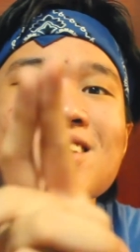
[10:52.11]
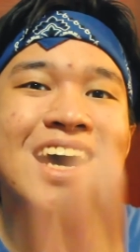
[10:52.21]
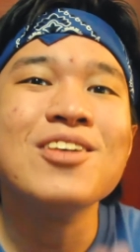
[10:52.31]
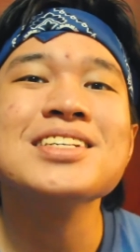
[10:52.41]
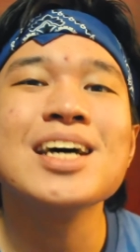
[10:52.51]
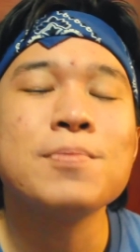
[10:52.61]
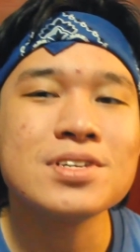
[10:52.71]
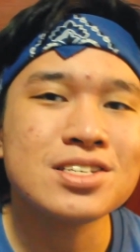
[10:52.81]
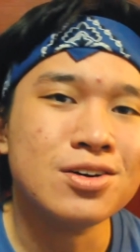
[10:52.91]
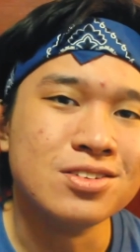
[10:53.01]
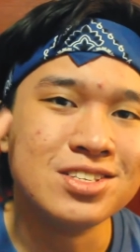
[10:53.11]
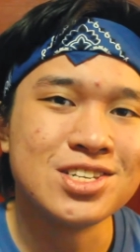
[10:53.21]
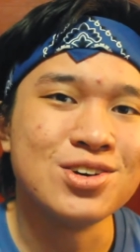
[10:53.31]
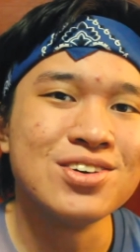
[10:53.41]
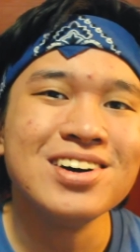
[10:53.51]
So that was episode
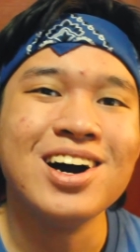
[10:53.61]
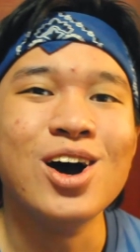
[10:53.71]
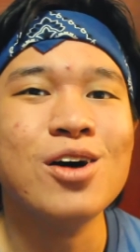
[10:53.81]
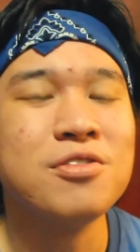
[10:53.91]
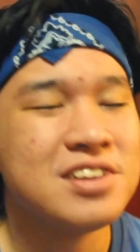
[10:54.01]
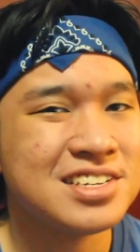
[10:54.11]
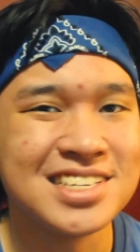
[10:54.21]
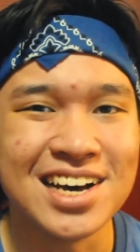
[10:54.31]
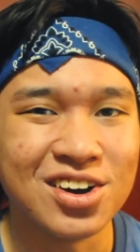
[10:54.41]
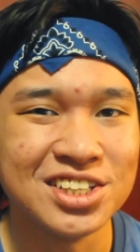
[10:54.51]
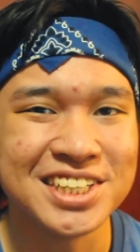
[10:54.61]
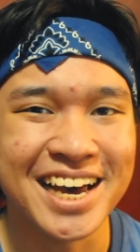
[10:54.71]
2 of Second